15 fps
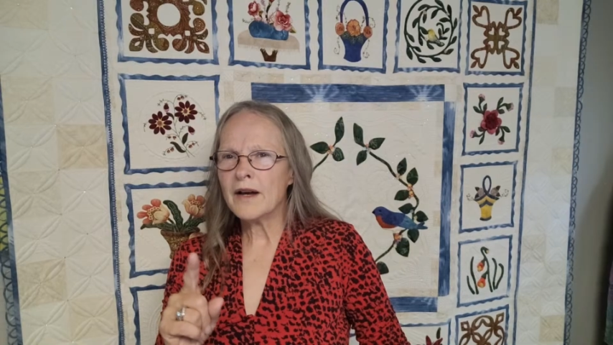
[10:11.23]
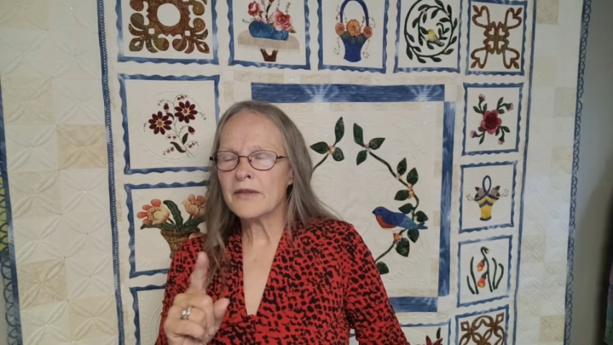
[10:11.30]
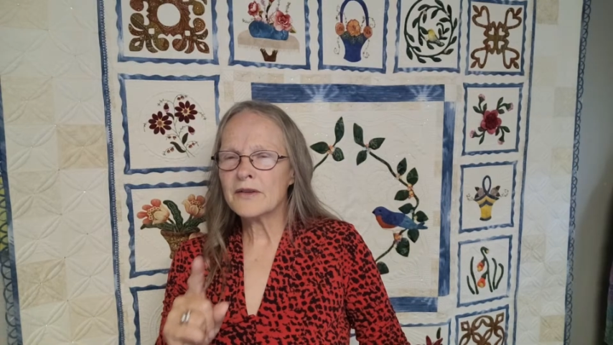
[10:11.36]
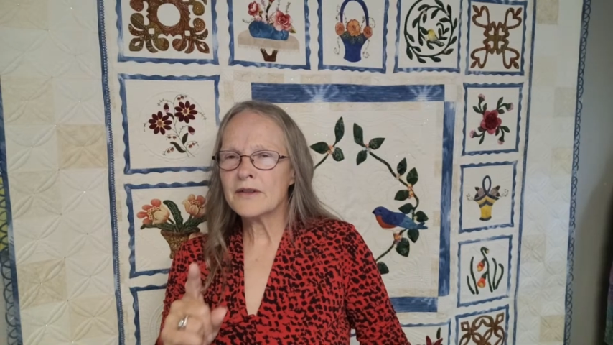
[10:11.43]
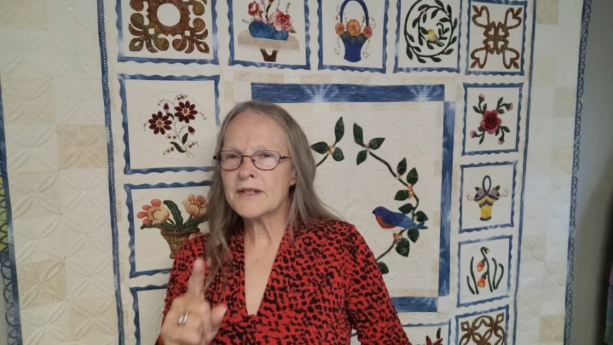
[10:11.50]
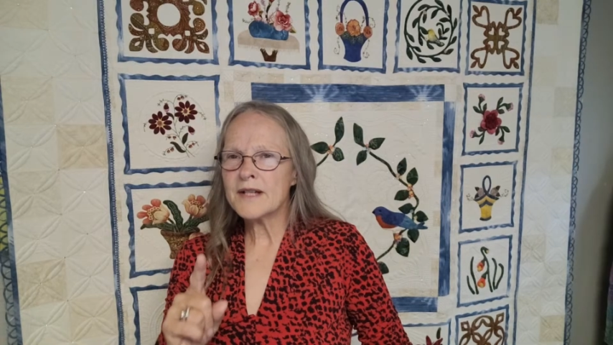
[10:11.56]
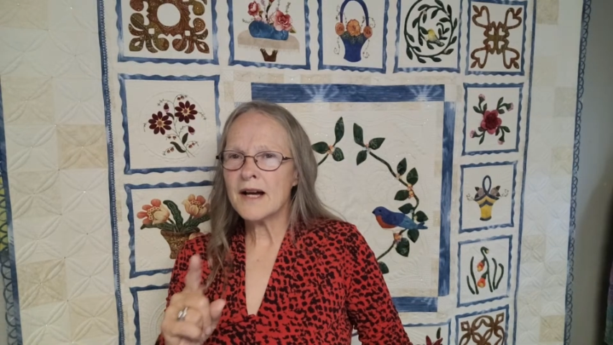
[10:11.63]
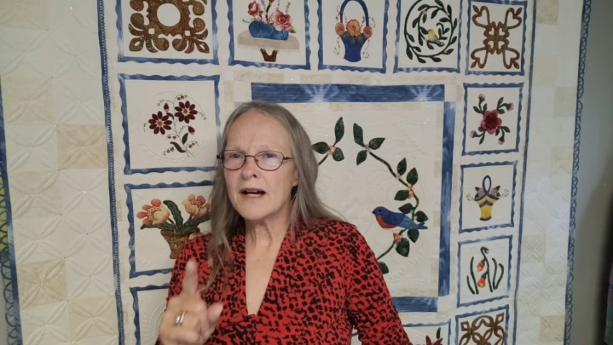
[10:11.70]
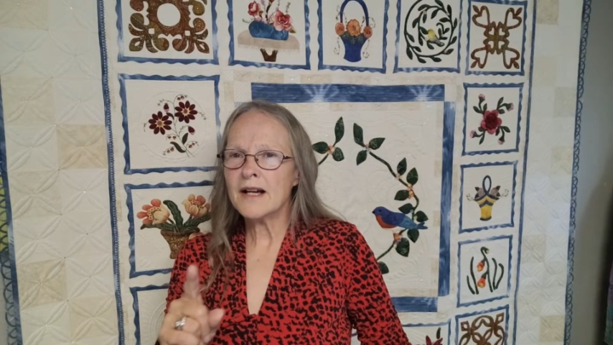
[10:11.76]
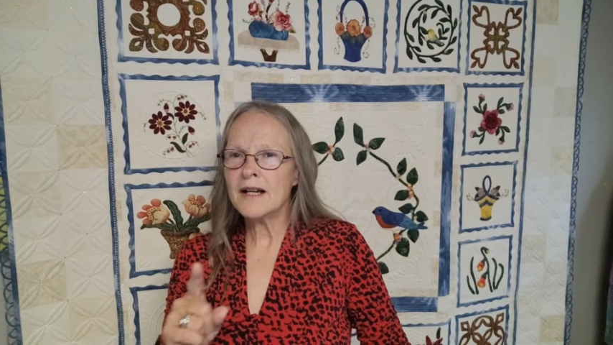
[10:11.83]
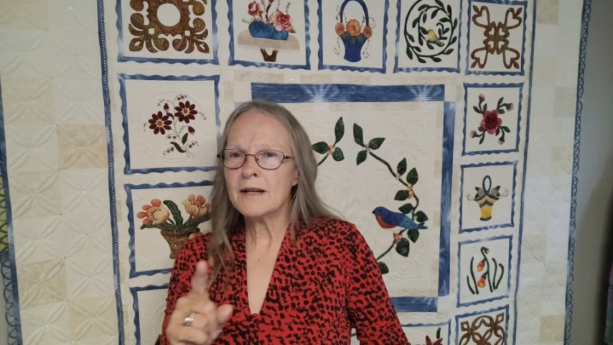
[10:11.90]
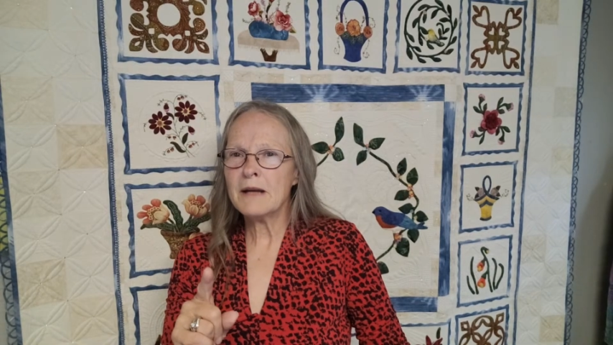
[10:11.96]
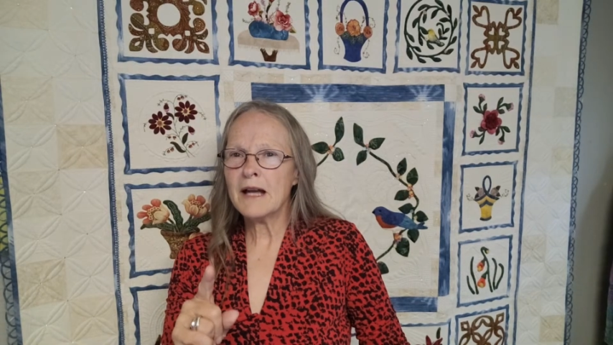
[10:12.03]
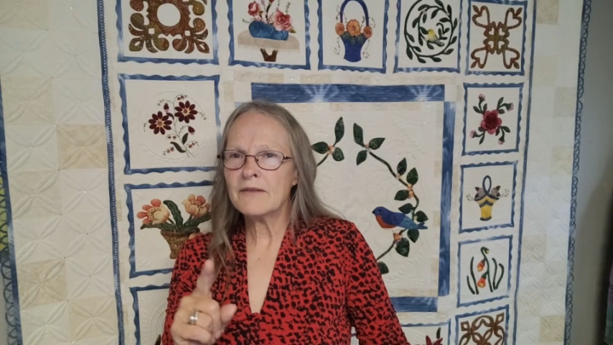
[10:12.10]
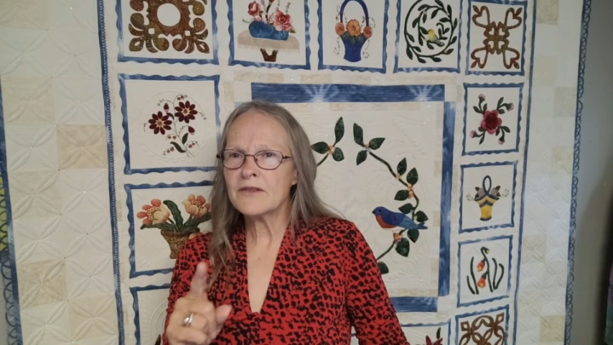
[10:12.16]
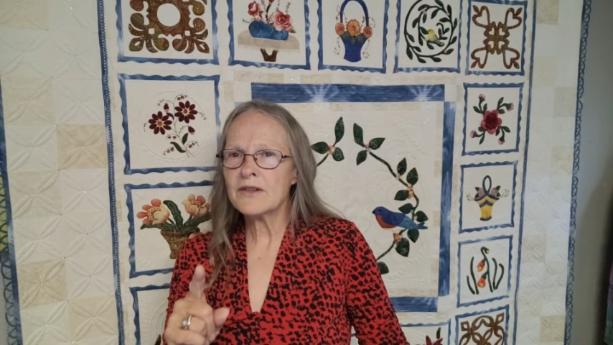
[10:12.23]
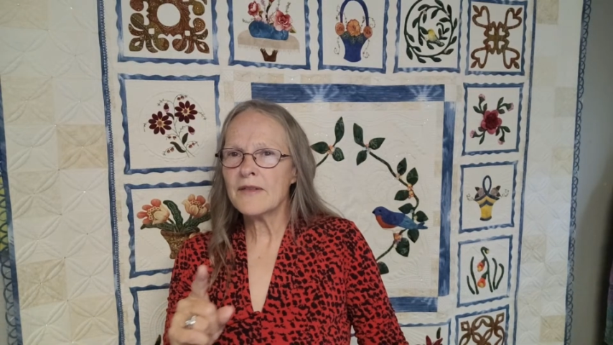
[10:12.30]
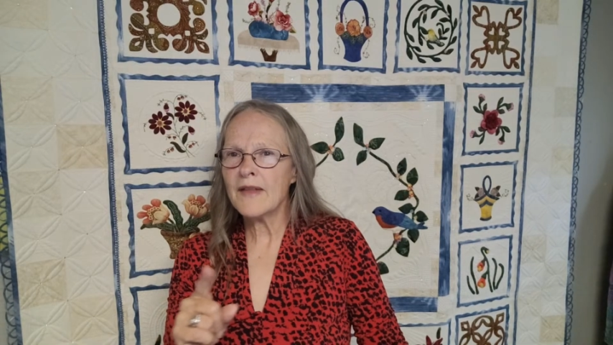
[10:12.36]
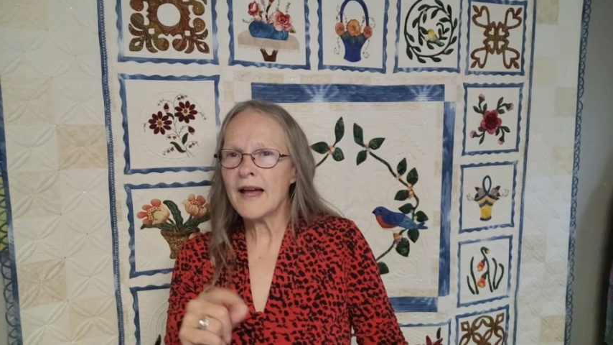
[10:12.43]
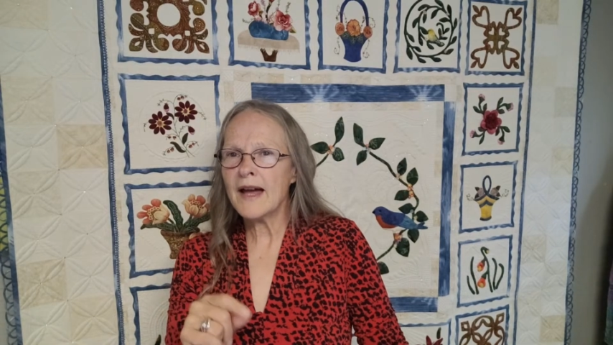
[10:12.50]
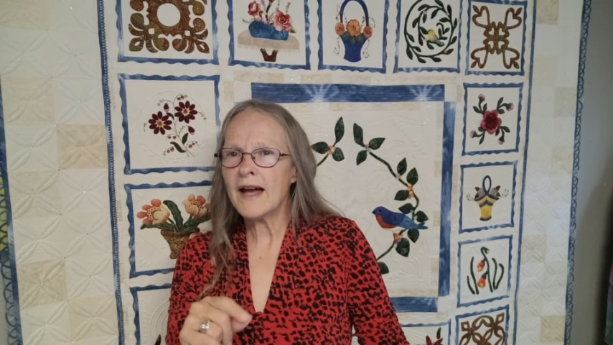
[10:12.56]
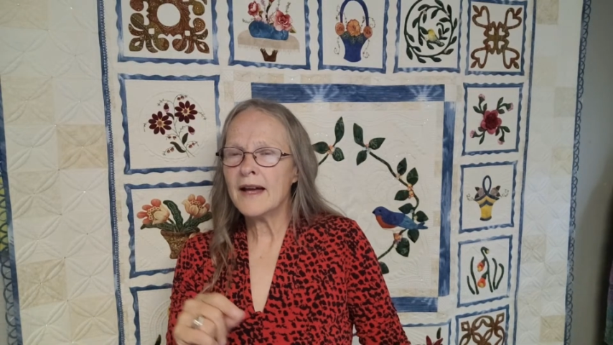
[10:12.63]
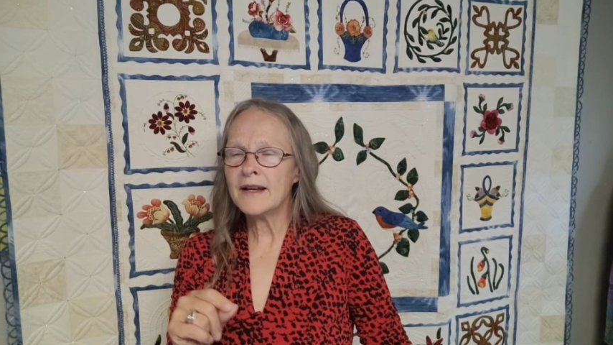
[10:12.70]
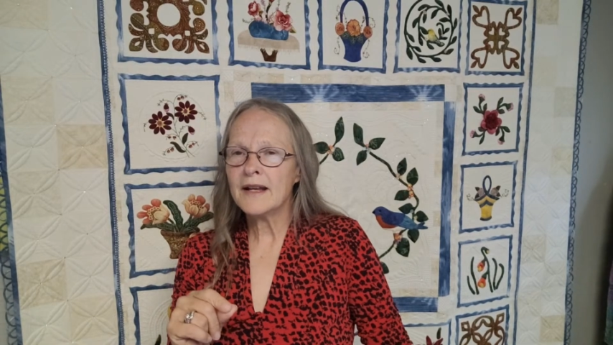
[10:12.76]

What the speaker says: other time after that.